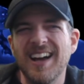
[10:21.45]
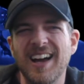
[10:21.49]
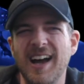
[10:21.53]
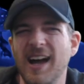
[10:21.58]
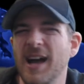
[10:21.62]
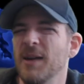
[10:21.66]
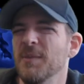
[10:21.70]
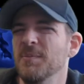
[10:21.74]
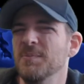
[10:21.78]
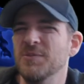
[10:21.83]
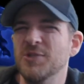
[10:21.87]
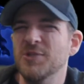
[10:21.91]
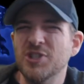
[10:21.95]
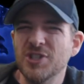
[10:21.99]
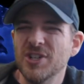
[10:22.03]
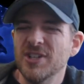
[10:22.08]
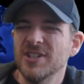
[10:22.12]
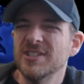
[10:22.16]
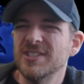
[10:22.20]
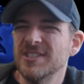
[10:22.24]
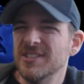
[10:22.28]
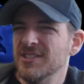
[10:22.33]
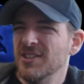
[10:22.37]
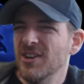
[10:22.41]
I'm
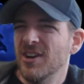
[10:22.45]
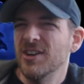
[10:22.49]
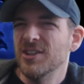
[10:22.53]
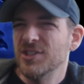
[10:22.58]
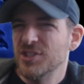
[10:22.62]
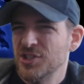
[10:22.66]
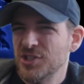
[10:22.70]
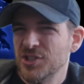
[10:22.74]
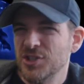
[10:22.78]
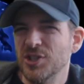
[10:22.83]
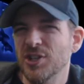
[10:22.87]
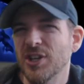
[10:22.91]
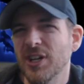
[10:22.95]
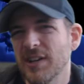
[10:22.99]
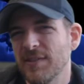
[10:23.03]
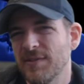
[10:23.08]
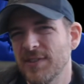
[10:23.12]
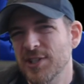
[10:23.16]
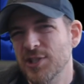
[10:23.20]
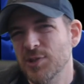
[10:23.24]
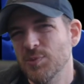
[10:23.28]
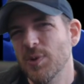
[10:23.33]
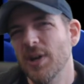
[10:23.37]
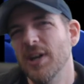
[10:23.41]
just not sure if
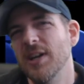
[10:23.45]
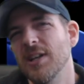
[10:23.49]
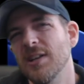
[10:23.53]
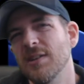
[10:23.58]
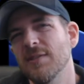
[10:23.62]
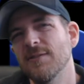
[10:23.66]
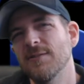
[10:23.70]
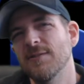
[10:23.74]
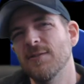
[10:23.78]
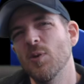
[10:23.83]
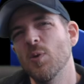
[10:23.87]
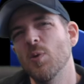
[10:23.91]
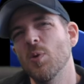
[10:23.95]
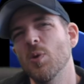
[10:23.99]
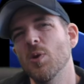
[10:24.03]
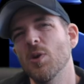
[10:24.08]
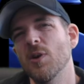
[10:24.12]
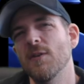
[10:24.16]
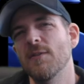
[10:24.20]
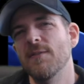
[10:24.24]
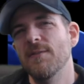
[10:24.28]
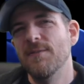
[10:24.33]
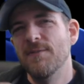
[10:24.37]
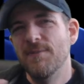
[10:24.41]
it's ready
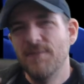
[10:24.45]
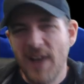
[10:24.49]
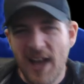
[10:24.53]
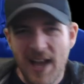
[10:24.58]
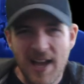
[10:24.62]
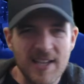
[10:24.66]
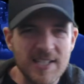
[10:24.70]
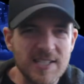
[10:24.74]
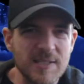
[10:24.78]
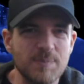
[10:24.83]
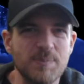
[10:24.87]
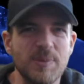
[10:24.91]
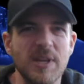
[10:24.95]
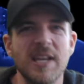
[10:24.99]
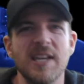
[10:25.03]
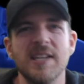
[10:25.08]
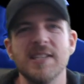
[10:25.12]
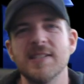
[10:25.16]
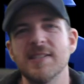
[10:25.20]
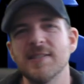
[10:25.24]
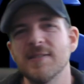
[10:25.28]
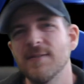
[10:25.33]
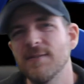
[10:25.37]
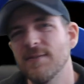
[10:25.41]
for
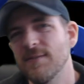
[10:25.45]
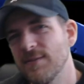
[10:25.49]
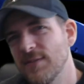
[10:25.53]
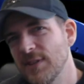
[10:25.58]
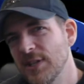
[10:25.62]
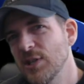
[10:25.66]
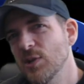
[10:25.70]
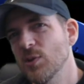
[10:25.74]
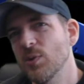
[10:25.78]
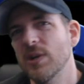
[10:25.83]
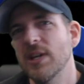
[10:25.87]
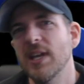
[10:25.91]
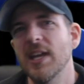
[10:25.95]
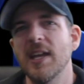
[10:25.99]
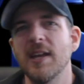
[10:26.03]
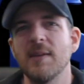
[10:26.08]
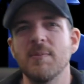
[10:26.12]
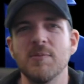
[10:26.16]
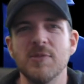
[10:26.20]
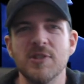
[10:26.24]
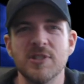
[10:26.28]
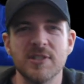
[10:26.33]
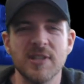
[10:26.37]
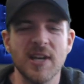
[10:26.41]
fast-paced video
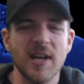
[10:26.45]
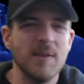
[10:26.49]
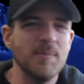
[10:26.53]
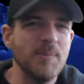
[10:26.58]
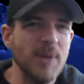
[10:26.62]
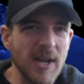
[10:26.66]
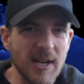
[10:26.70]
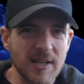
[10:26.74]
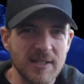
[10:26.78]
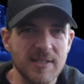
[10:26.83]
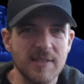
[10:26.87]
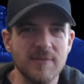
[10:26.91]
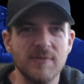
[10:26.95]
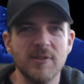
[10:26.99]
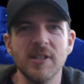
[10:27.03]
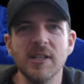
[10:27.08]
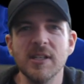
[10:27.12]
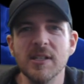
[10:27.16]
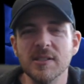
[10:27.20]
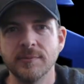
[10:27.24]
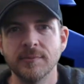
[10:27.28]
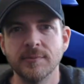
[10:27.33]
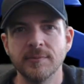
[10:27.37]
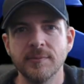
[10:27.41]
game type
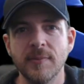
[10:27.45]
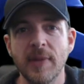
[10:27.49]
activities.